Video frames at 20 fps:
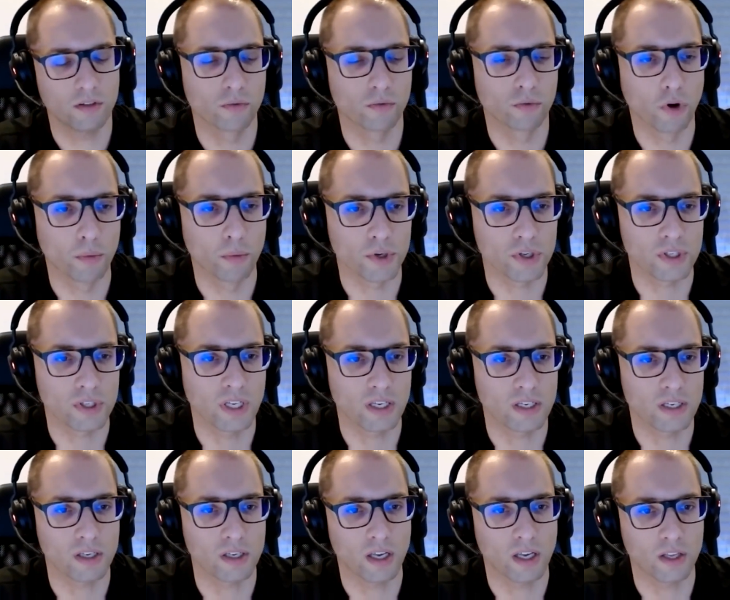
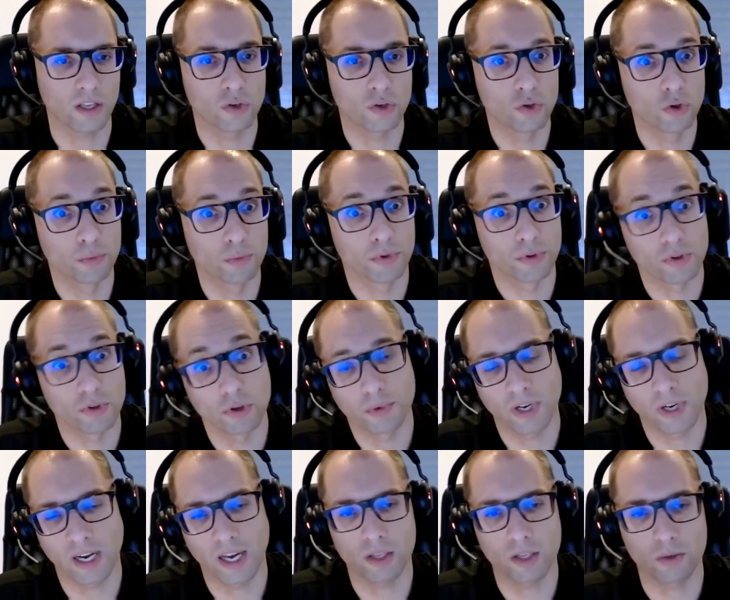robustness and
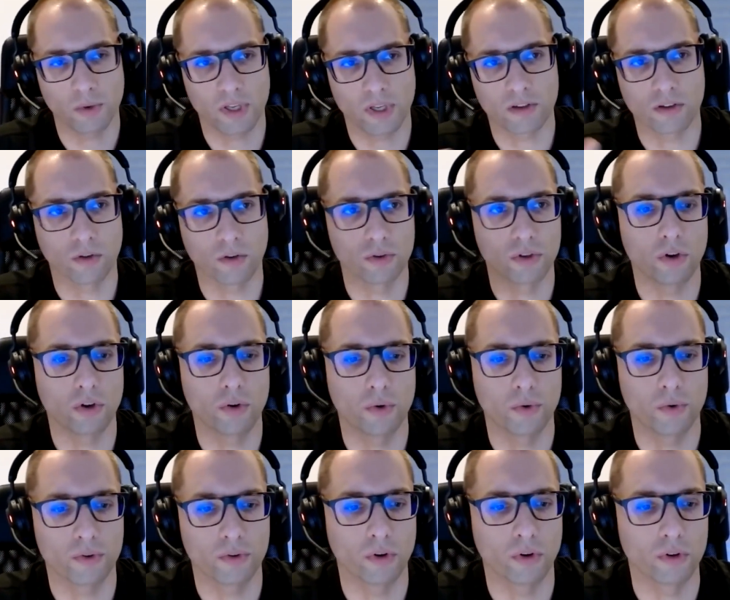super lightweight don't
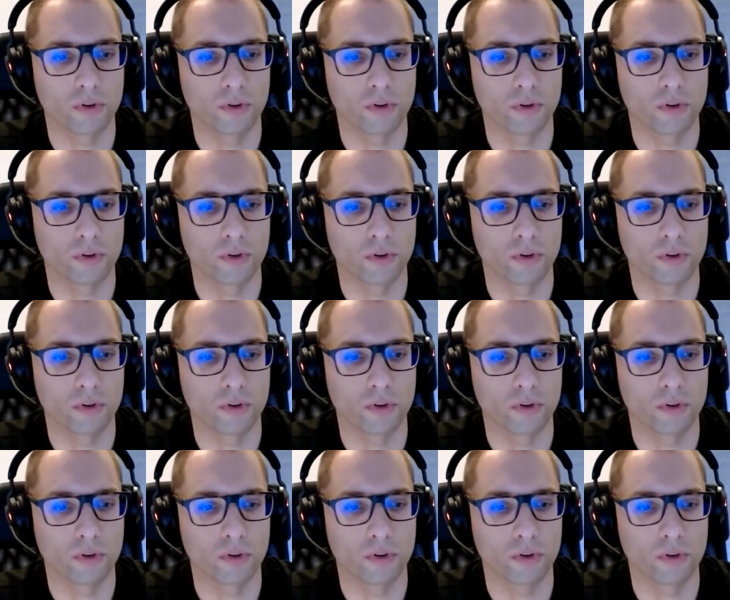go